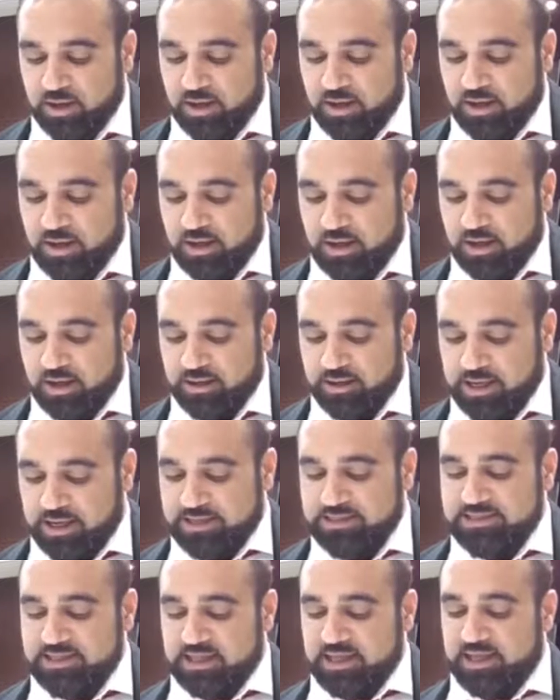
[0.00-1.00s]

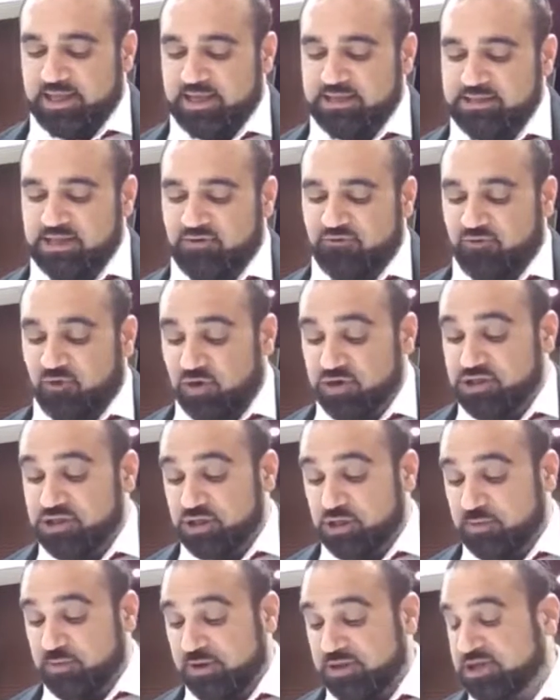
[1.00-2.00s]
Next thing is, it forces
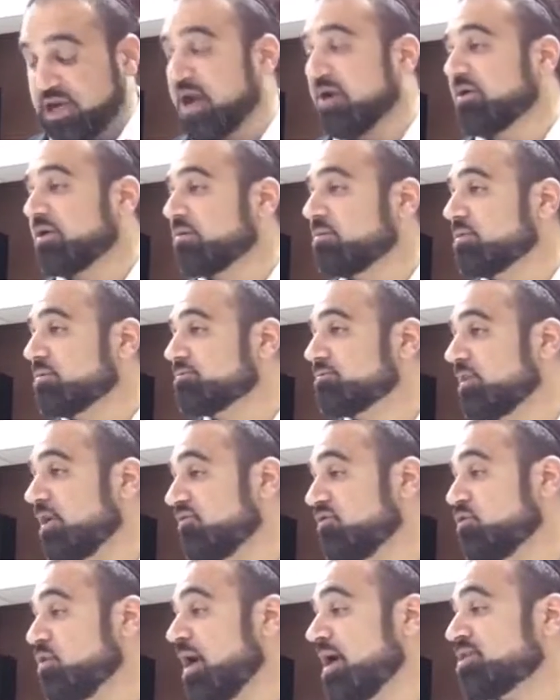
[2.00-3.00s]
you to be charitable.
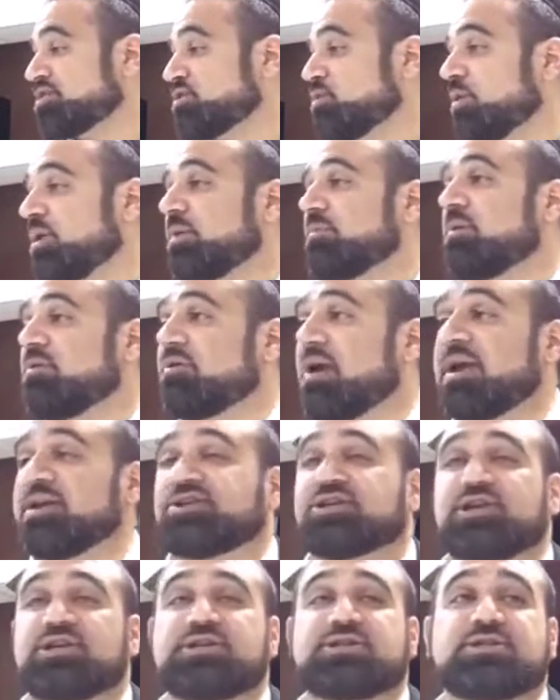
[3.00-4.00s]
If you actually want to be
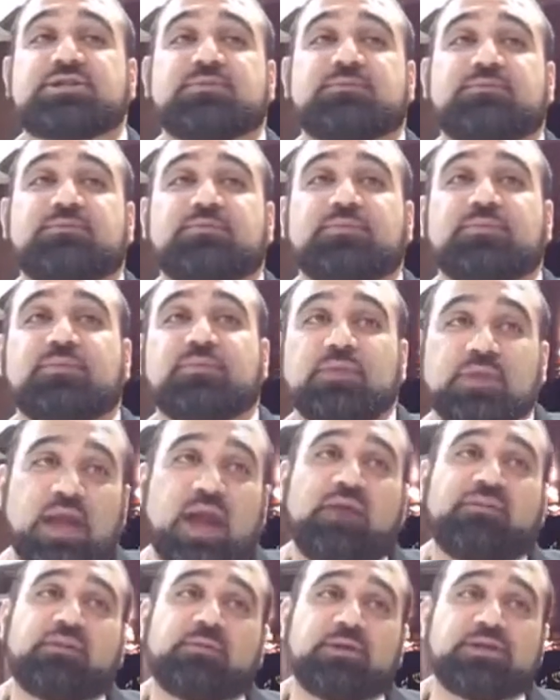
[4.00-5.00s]
righteous, you
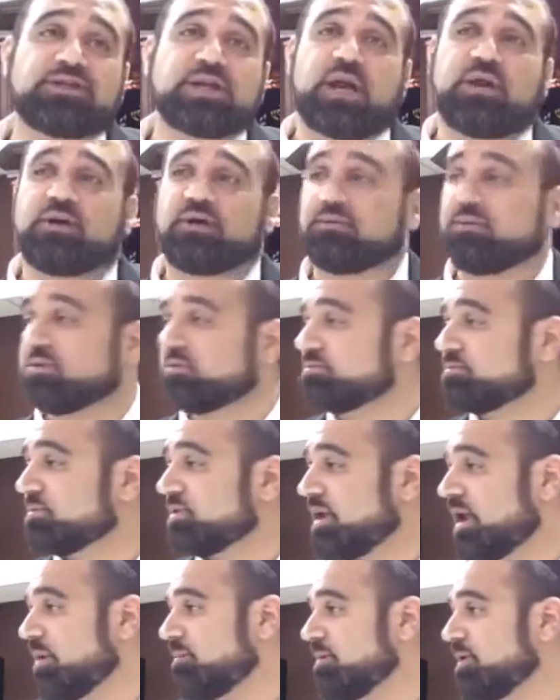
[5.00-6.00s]
have to be charitable.
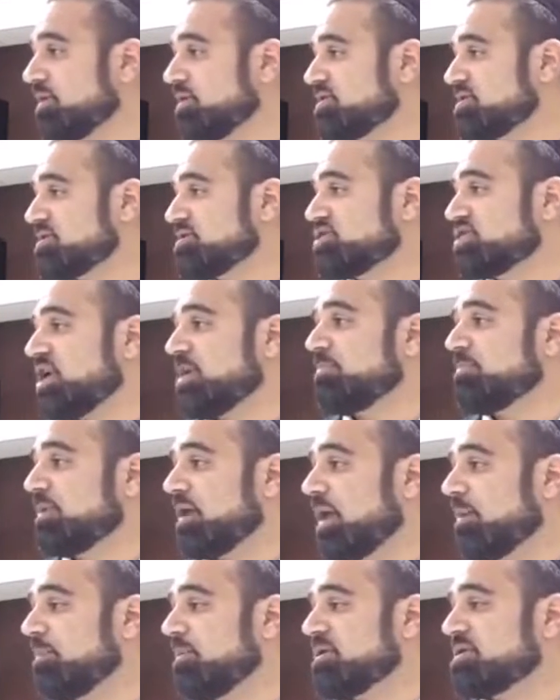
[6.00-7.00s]
Can't be cheap,
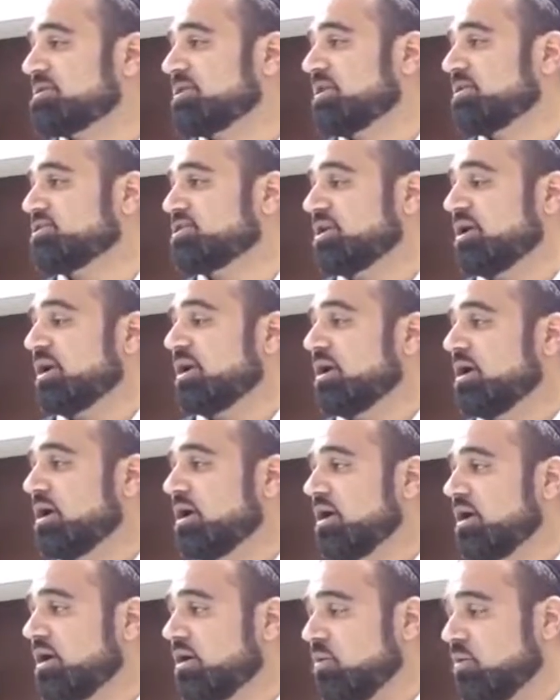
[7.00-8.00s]
can't be stingy.
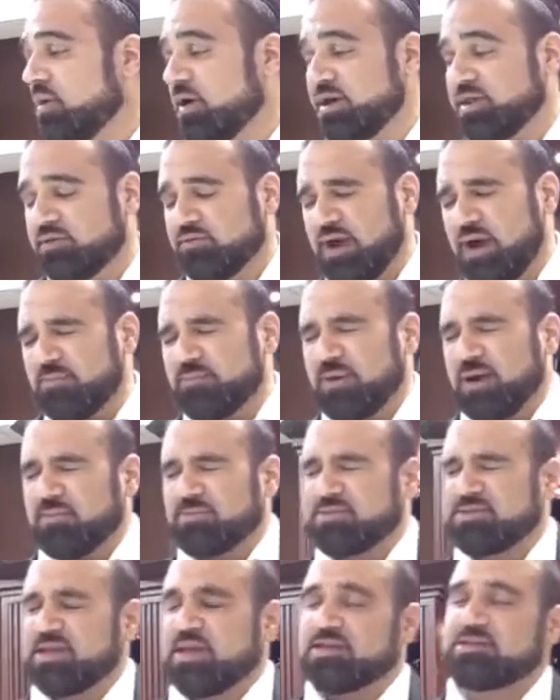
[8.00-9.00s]
What the
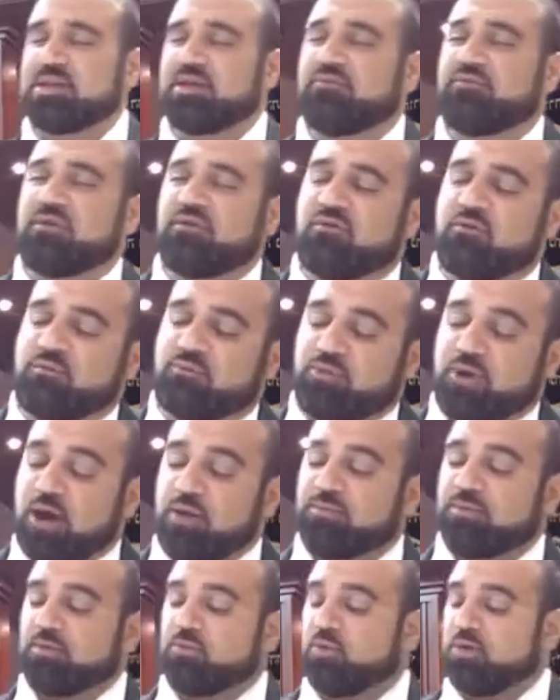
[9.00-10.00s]
Rambam says, that if you have a
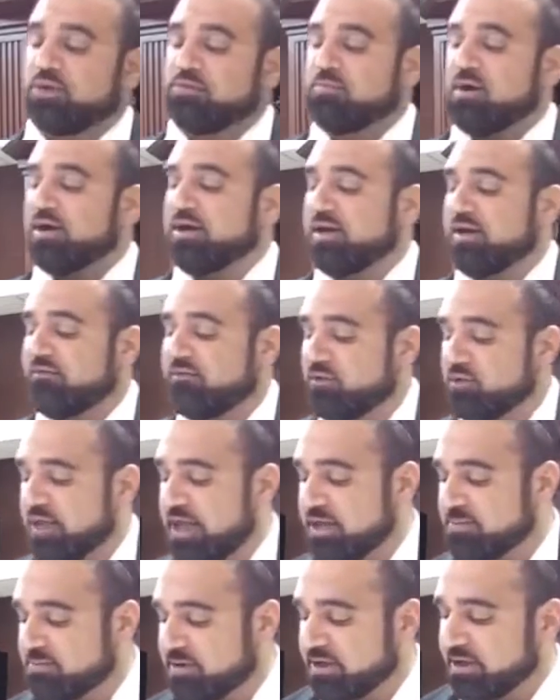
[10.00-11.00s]
problem with money, if you
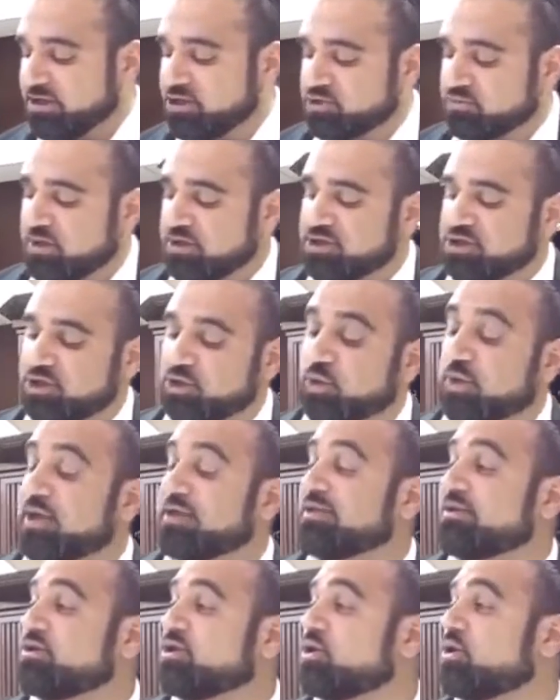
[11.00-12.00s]
like money too much and
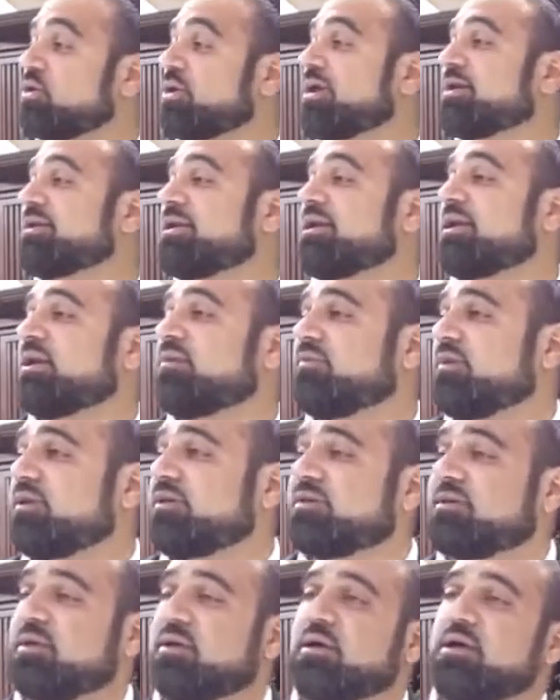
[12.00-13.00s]
you don't like to give
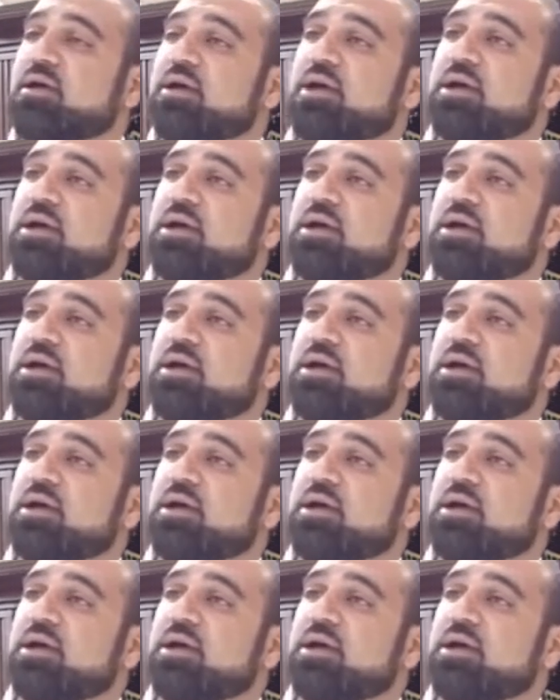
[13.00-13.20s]
it,